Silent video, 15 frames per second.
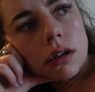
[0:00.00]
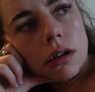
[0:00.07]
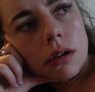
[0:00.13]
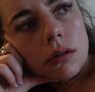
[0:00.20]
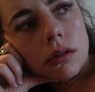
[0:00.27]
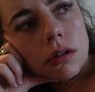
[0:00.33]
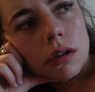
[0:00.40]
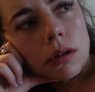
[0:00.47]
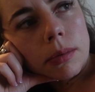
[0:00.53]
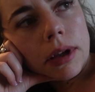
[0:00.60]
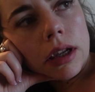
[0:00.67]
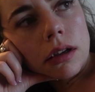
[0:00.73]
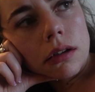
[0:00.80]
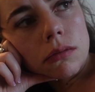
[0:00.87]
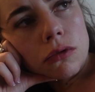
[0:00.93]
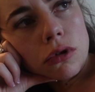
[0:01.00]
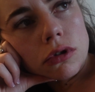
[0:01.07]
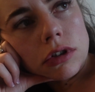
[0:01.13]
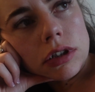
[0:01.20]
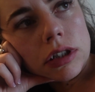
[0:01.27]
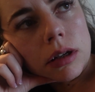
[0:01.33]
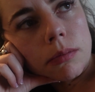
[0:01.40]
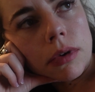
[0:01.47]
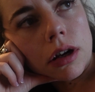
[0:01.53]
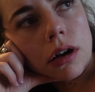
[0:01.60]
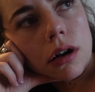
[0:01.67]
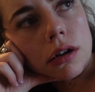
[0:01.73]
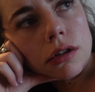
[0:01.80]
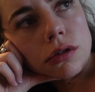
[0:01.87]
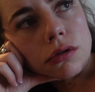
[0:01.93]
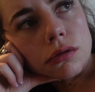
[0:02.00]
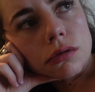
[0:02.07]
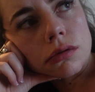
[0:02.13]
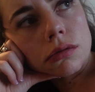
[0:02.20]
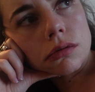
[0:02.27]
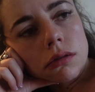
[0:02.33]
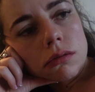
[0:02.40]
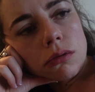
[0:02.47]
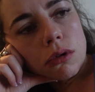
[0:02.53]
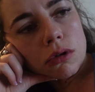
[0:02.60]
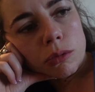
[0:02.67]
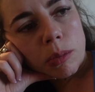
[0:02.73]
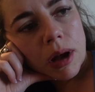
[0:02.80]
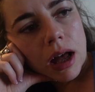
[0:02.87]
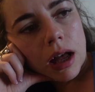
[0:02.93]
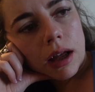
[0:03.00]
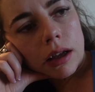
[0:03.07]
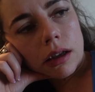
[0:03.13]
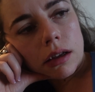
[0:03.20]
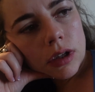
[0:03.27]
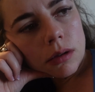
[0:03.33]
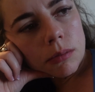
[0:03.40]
I walked and did my cardio, walked back.